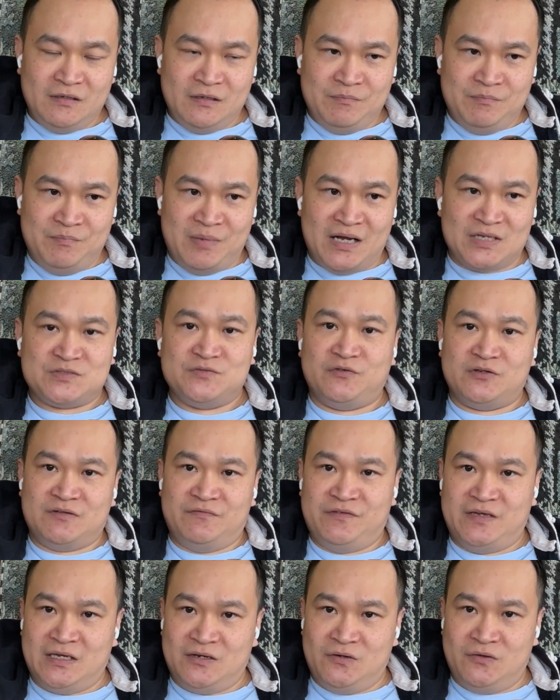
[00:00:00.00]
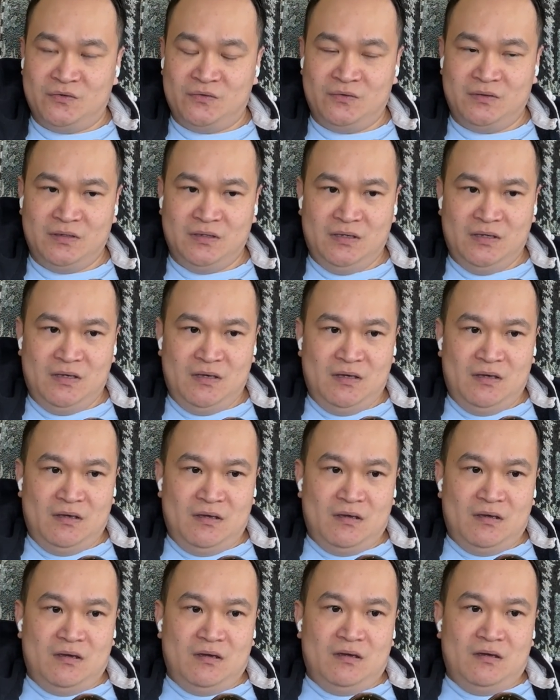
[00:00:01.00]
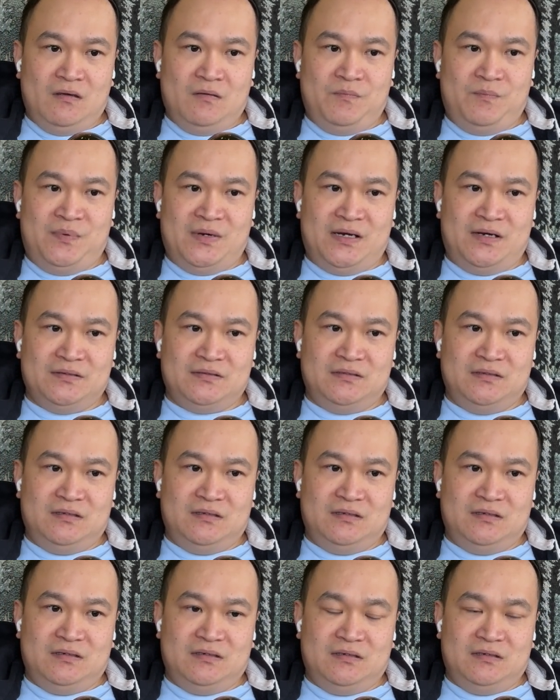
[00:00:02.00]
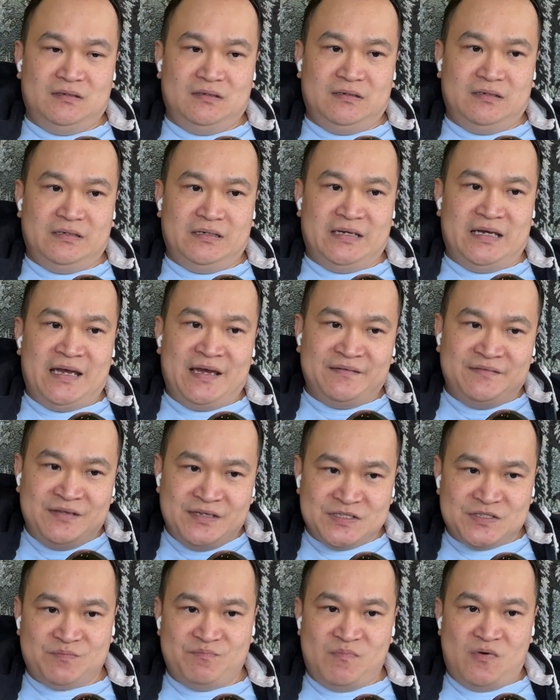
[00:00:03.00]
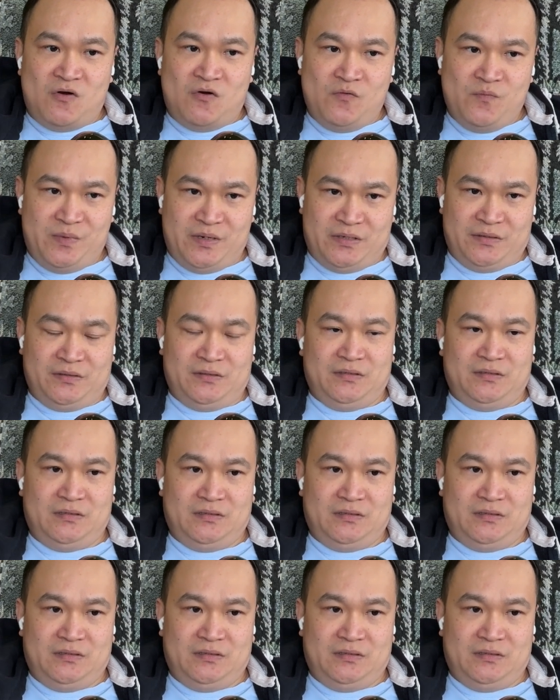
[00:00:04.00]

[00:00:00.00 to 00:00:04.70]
bucks for the value. But at this moment,